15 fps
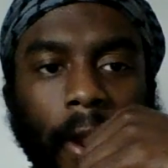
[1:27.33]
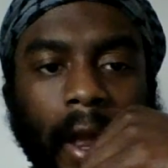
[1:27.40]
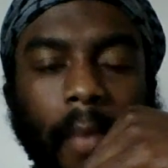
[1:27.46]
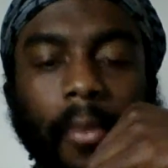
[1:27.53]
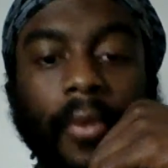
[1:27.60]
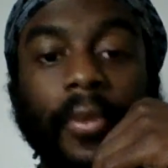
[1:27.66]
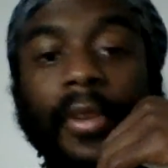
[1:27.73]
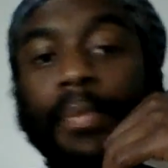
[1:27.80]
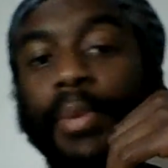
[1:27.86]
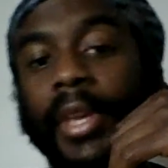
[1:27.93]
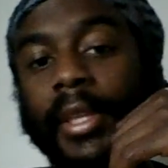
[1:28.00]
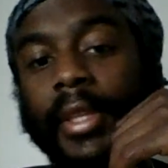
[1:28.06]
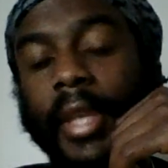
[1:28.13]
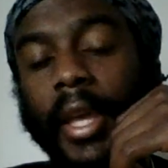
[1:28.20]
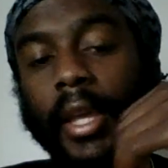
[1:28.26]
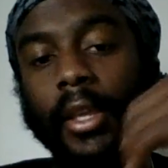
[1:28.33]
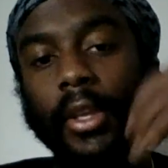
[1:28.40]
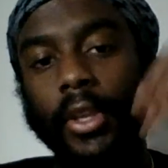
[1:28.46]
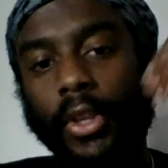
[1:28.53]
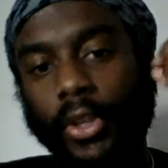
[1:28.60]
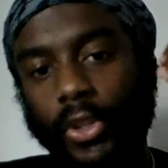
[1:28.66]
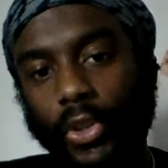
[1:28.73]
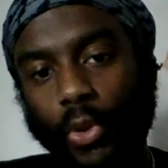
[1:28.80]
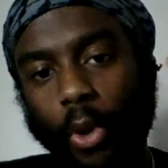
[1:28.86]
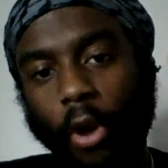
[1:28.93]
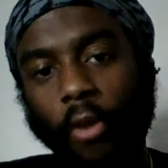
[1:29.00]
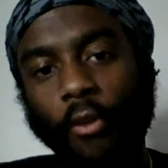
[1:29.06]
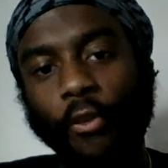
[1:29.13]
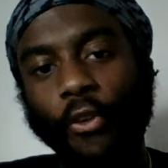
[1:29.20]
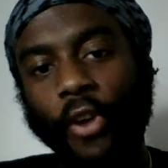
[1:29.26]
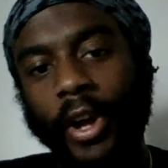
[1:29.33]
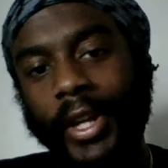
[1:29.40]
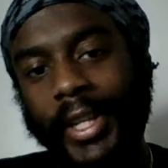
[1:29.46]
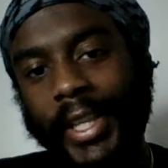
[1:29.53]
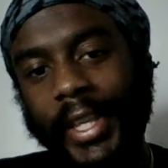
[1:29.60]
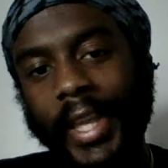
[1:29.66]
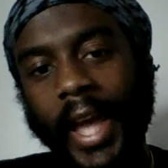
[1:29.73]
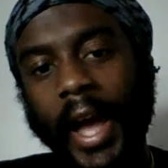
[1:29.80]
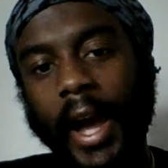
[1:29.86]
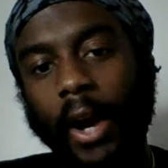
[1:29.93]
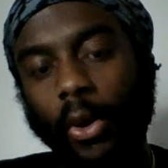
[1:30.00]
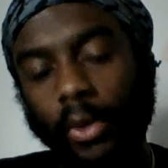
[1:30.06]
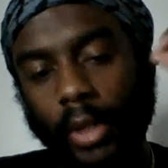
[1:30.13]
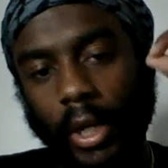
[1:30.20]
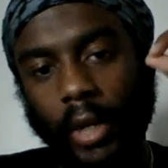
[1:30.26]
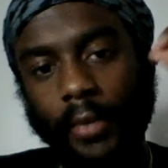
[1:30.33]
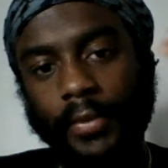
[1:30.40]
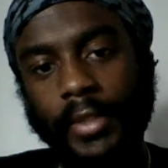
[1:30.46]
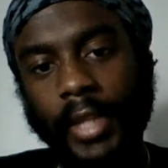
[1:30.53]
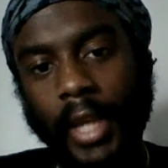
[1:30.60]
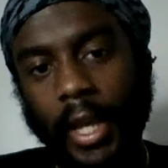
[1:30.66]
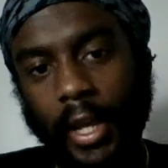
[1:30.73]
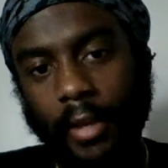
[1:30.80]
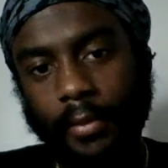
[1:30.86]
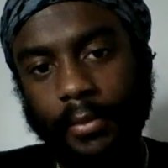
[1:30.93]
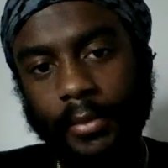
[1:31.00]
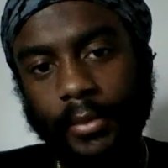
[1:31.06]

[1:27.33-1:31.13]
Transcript: I'm going to repeat that. You are running out of time.